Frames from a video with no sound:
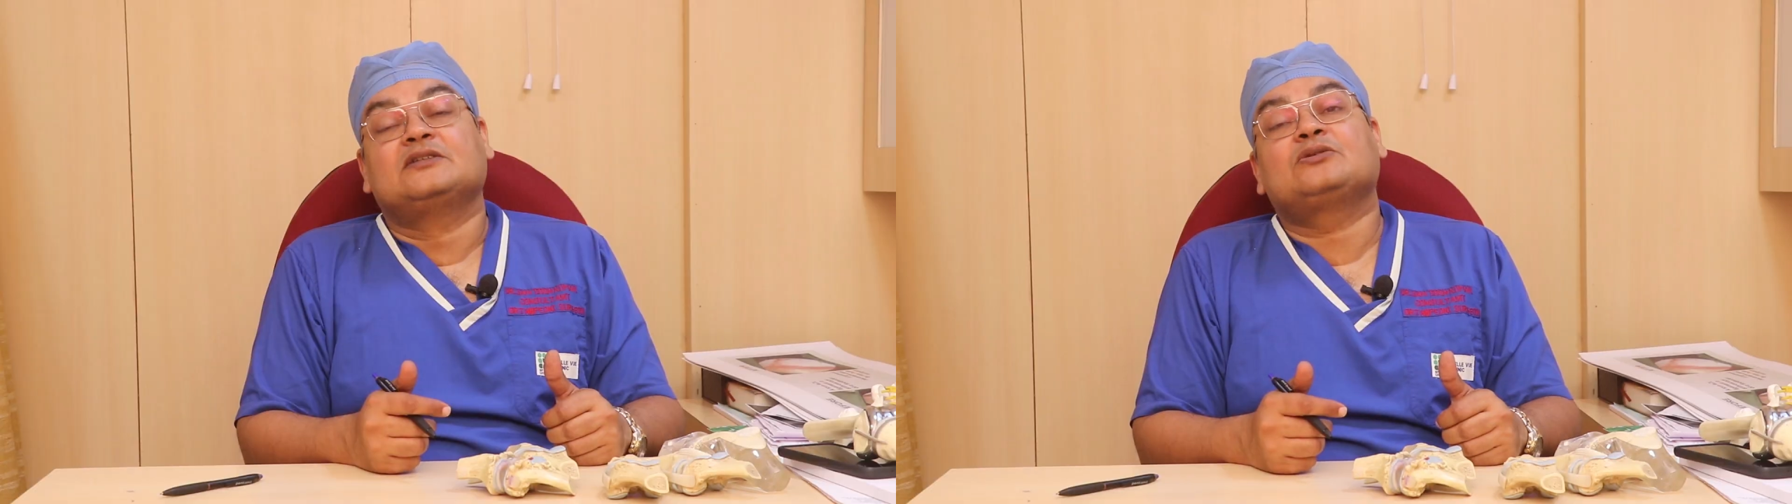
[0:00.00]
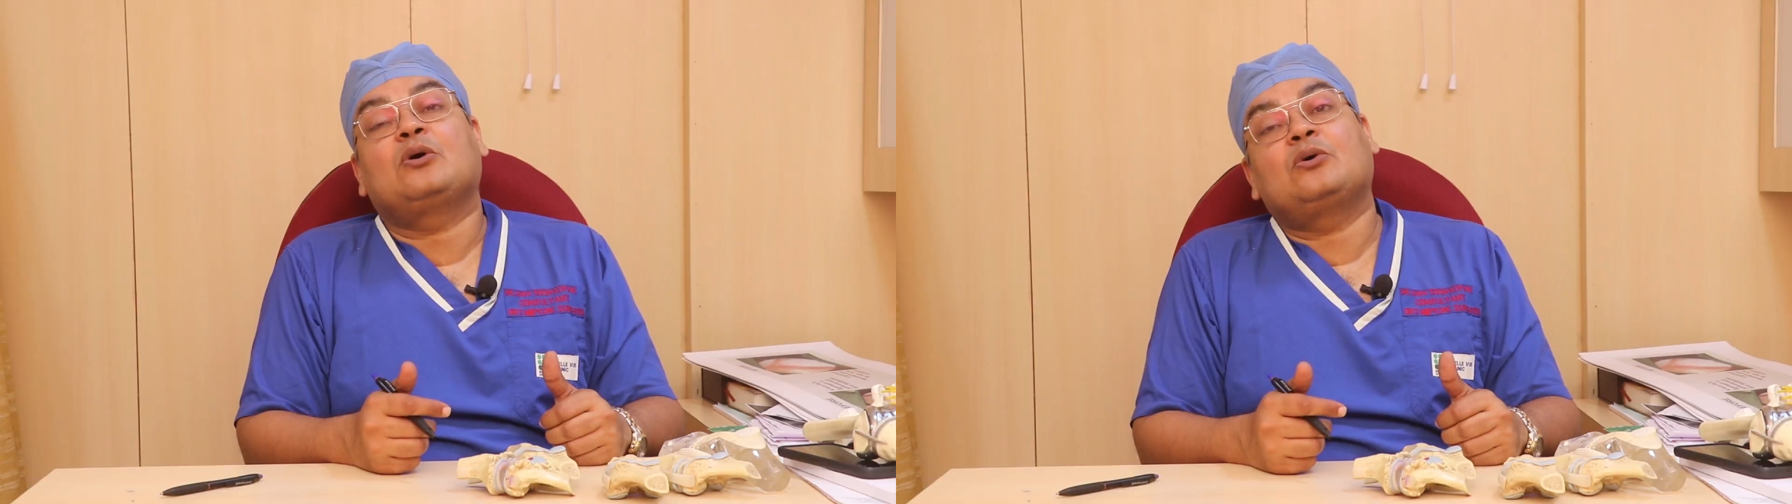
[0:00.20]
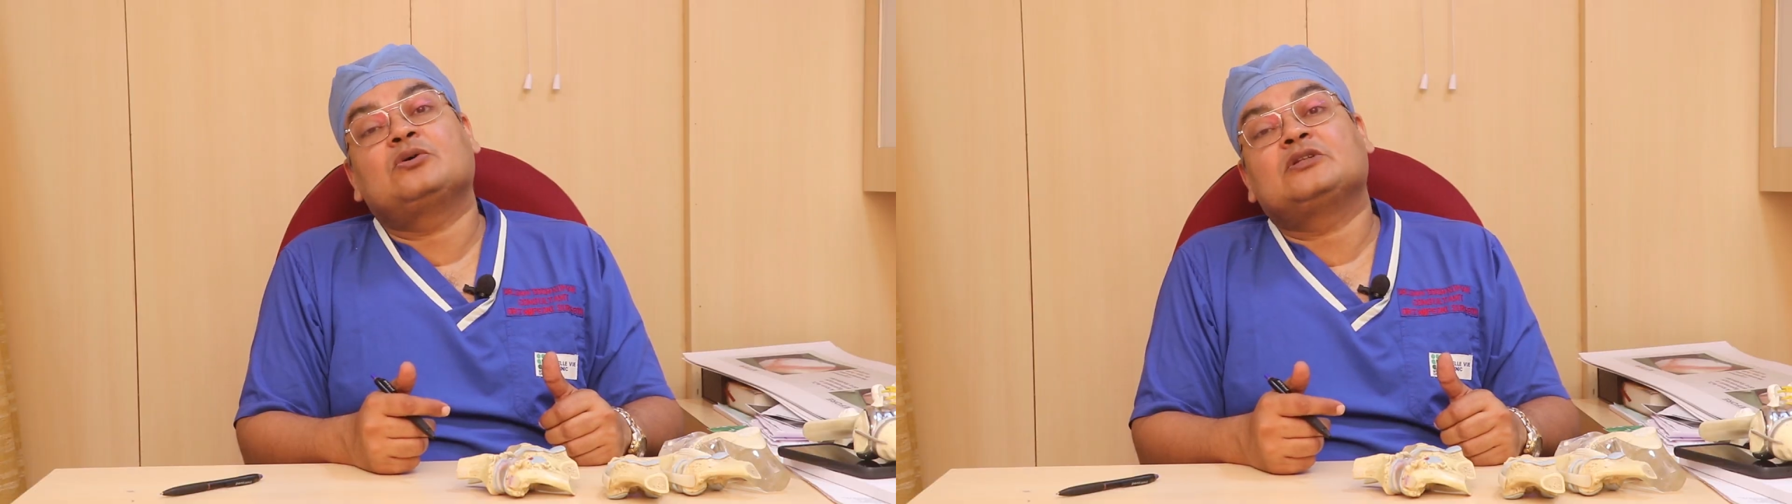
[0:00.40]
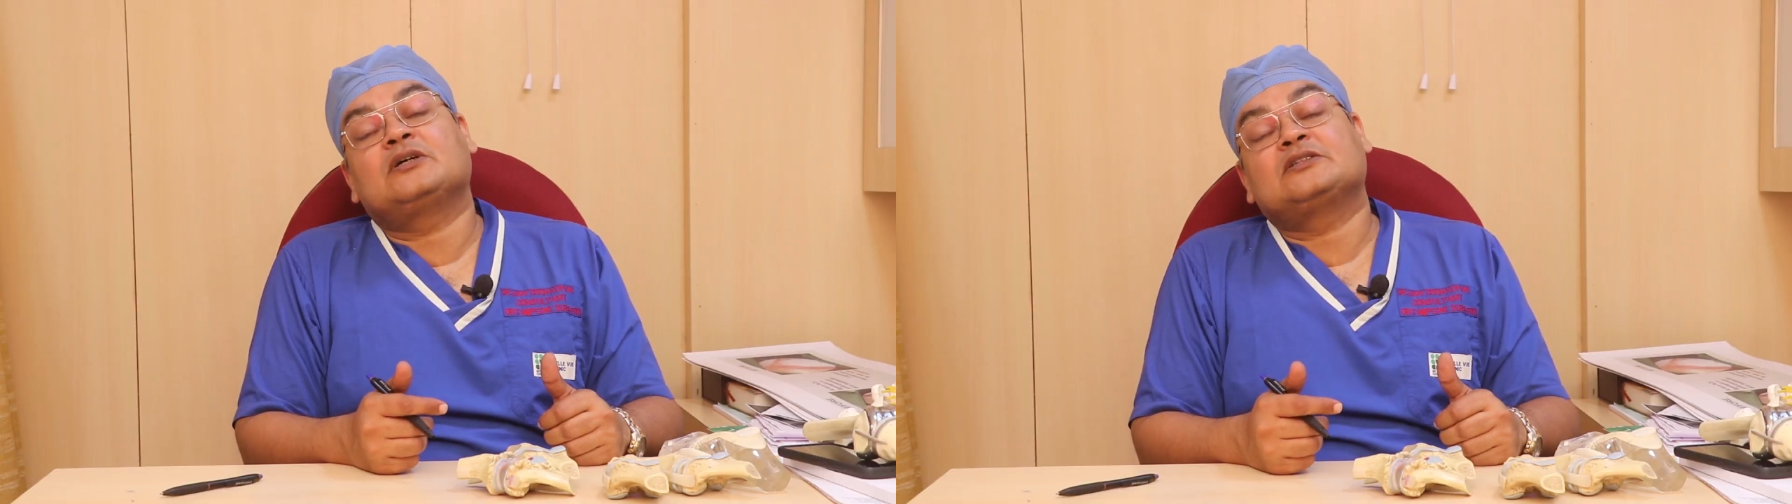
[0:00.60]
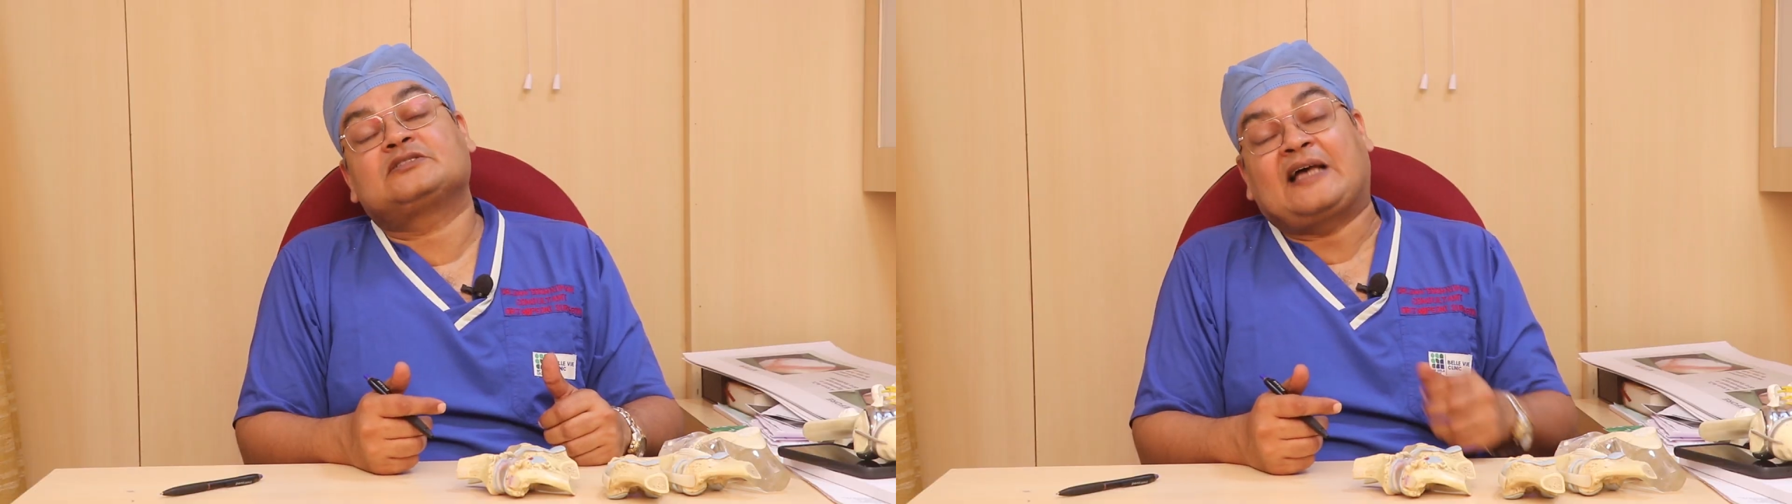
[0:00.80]
So
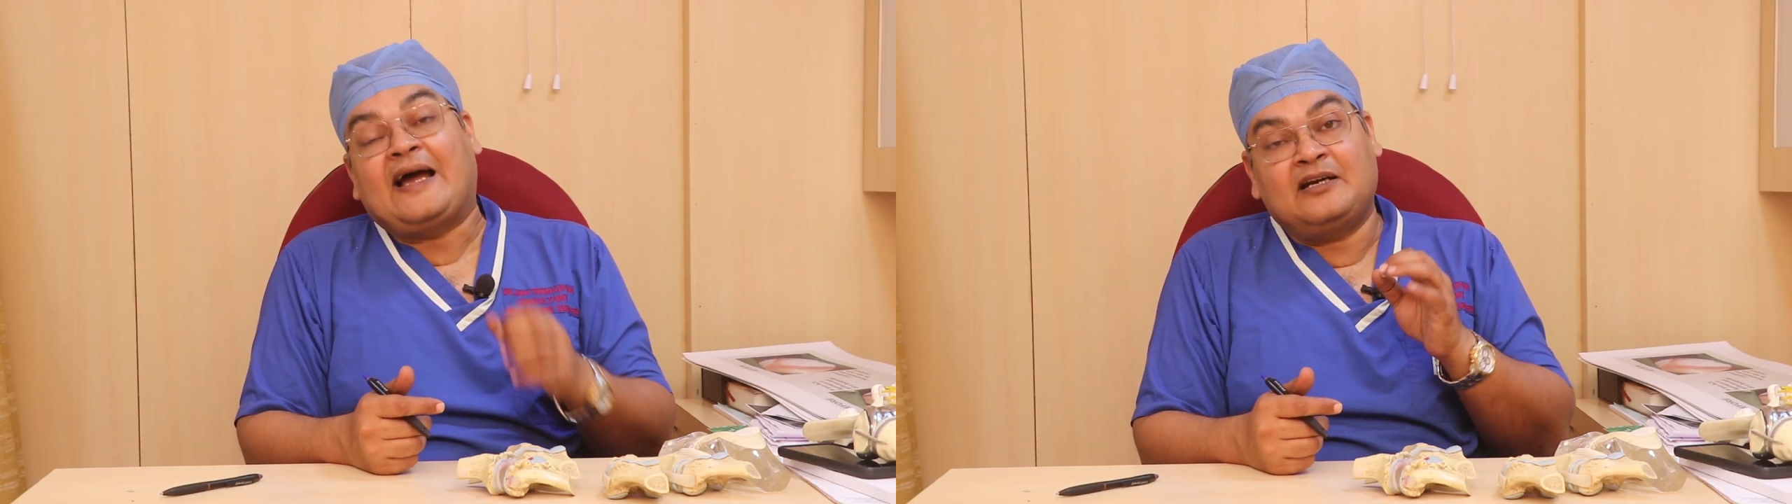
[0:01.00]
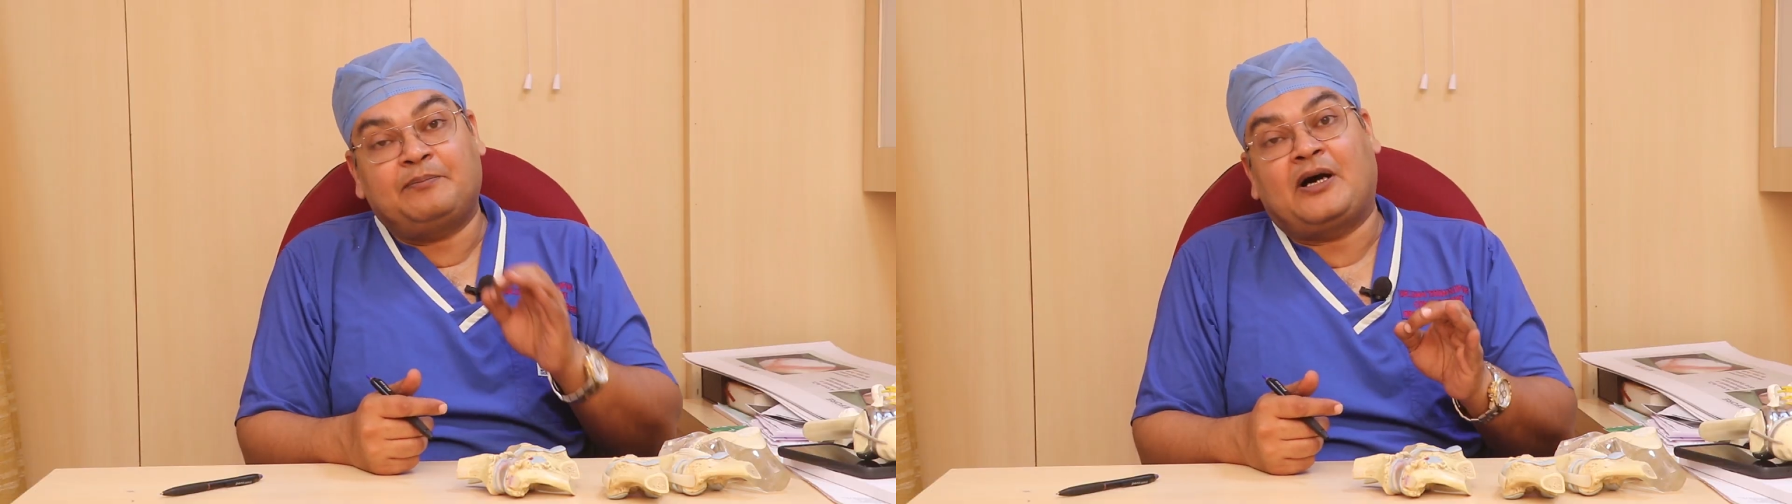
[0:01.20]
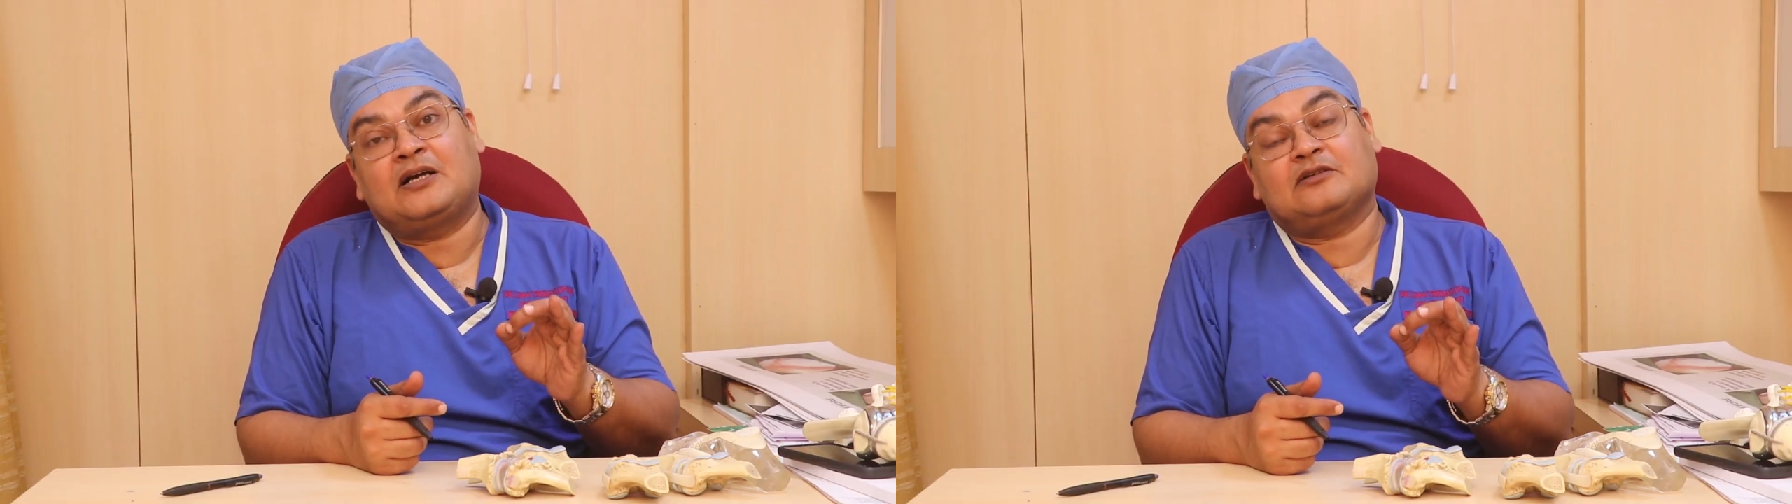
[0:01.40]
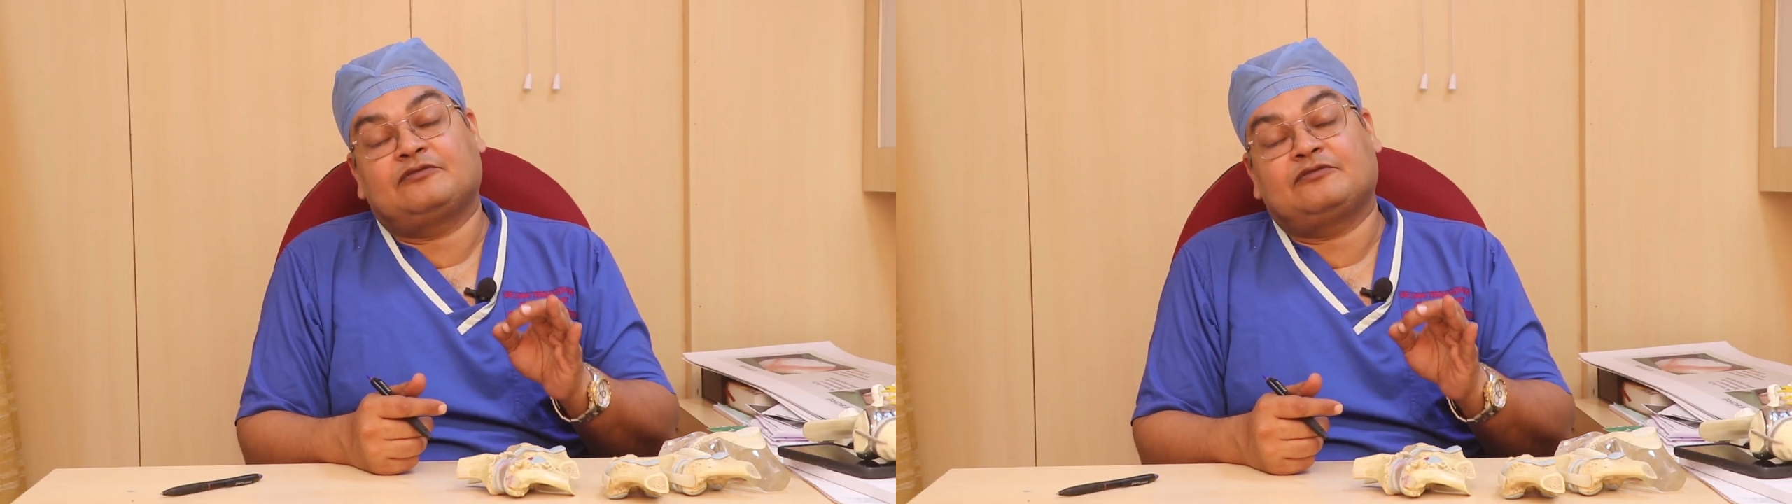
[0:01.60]
the sad part